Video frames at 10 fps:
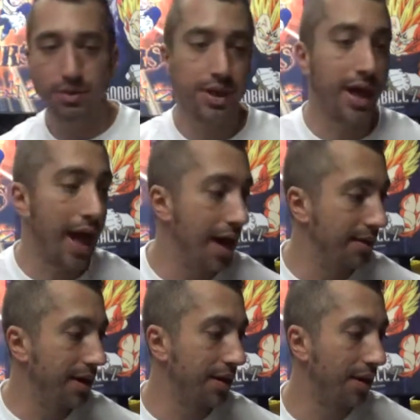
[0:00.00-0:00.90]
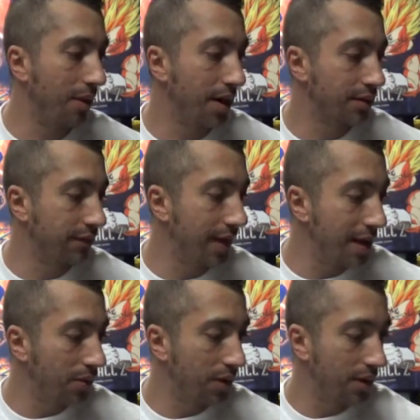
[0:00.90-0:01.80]
which I can't now that I want to
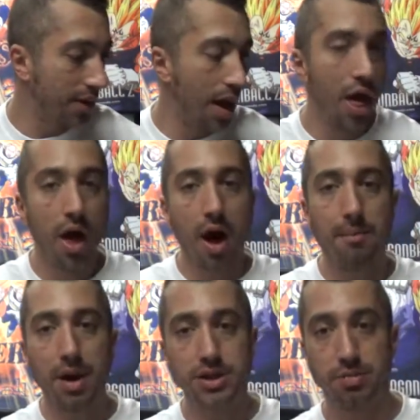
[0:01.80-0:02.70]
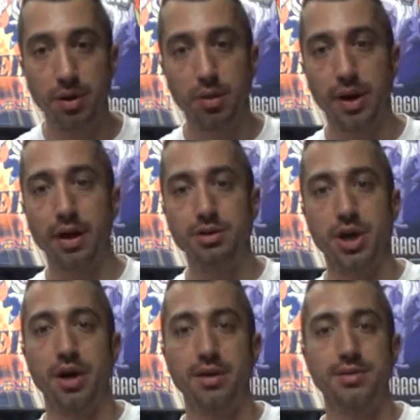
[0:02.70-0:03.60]
find one, a bunch of pre-workout
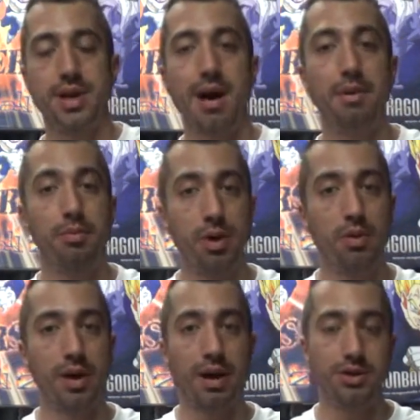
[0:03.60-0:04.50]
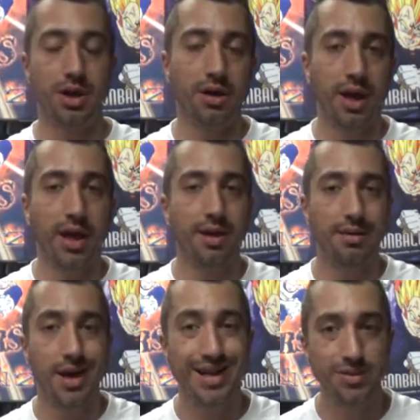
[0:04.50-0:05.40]
jugs. I'm a pre-workout junkie.
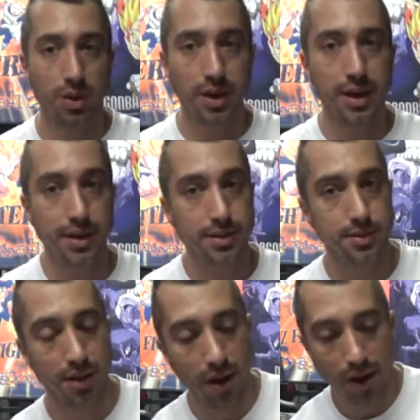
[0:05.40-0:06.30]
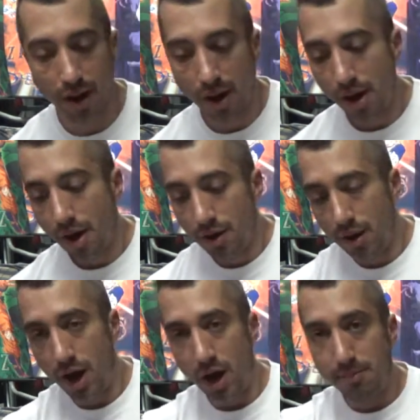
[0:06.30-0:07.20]
It is what it is.
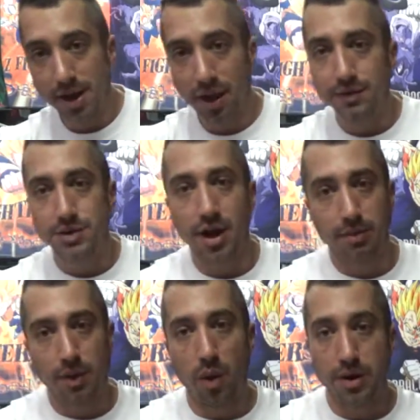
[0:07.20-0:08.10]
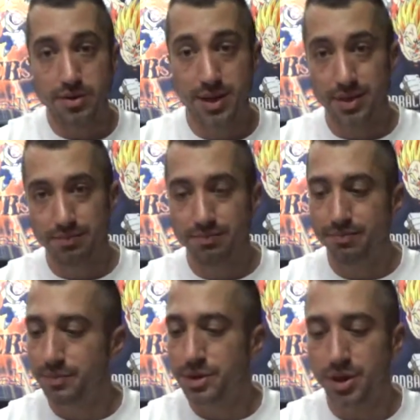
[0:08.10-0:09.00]
My lifestyle requires it.
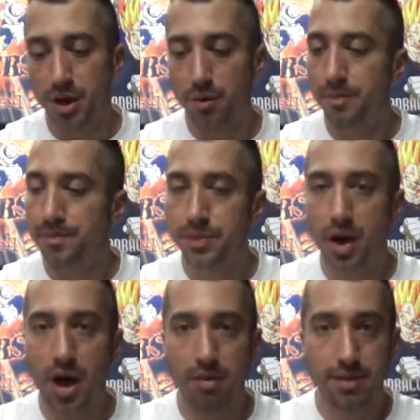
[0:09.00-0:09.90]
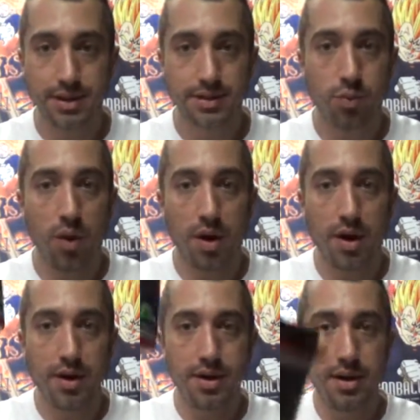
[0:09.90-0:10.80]
So this
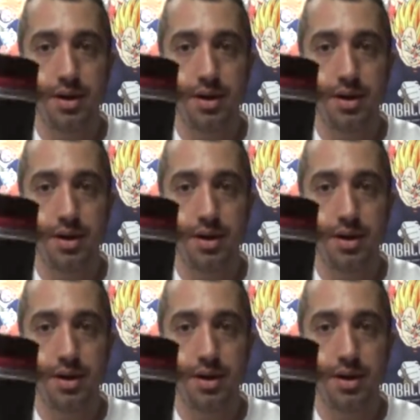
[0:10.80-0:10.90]
one